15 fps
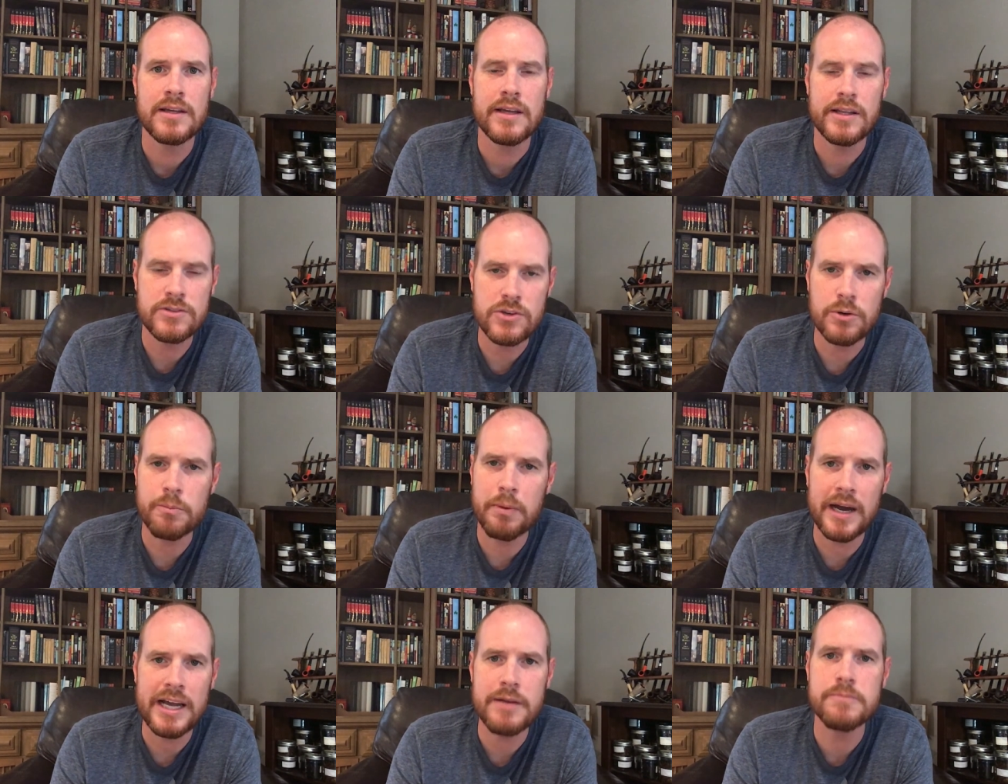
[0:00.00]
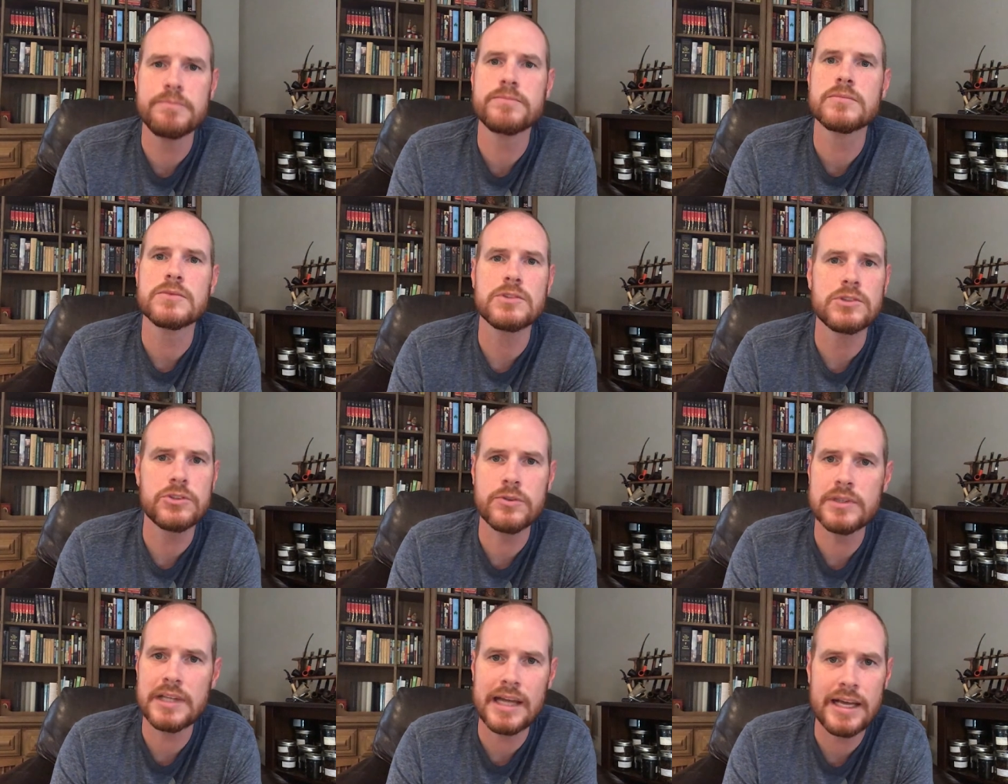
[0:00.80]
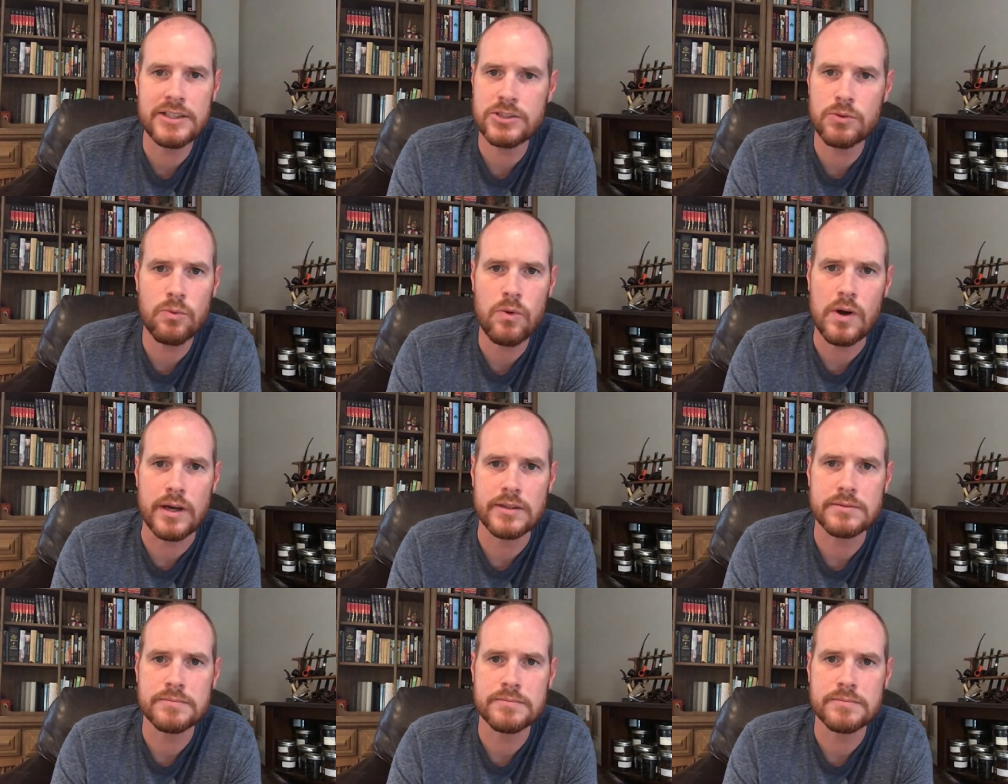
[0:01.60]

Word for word: It's your pipe, do it as you want.